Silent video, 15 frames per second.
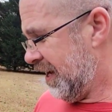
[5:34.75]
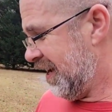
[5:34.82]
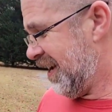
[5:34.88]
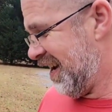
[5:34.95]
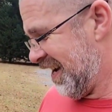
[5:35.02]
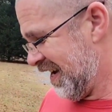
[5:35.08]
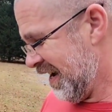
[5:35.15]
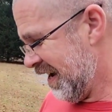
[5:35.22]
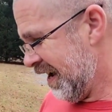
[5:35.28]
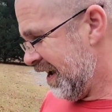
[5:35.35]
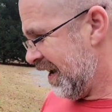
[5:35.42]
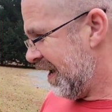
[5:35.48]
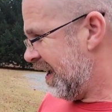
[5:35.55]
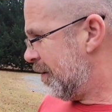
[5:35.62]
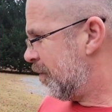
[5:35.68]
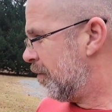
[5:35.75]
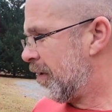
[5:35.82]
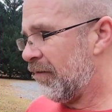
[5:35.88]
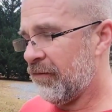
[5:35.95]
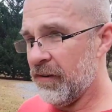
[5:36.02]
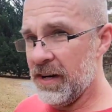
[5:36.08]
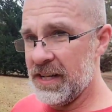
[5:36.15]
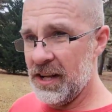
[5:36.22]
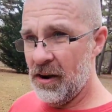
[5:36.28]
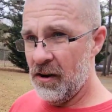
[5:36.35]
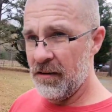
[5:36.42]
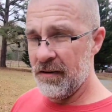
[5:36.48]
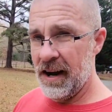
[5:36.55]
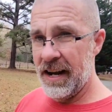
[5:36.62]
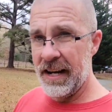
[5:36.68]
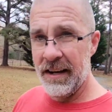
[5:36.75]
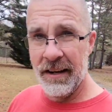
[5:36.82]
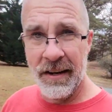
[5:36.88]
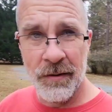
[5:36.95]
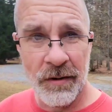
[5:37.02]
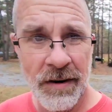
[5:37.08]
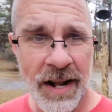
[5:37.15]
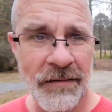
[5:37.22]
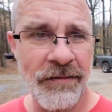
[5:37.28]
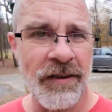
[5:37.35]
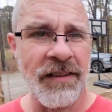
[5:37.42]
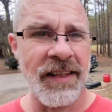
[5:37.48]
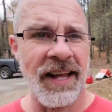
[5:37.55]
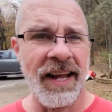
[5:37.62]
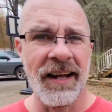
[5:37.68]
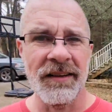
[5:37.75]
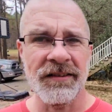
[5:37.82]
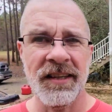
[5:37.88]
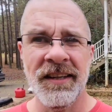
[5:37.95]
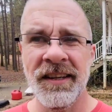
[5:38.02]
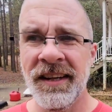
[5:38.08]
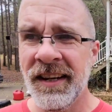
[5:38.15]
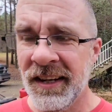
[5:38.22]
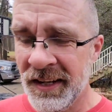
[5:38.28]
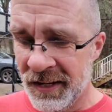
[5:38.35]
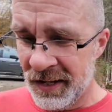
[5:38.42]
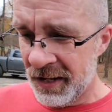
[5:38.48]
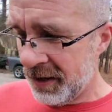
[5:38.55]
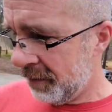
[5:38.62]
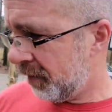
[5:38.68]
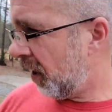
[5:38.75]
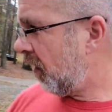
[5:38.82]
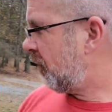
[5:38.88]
But my front yard right here, we're right in front of the house, but our